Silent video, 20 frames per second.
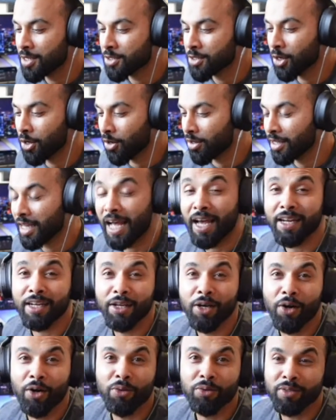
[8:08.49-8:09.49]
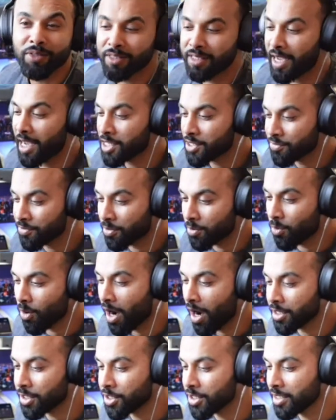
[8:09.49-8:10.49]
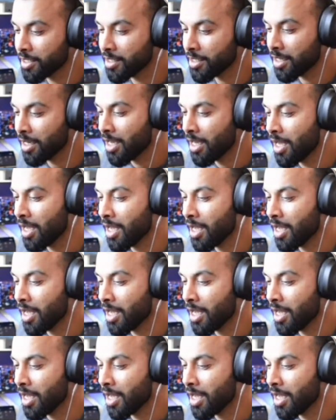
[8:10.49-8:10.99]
So on that note, thanks for watching,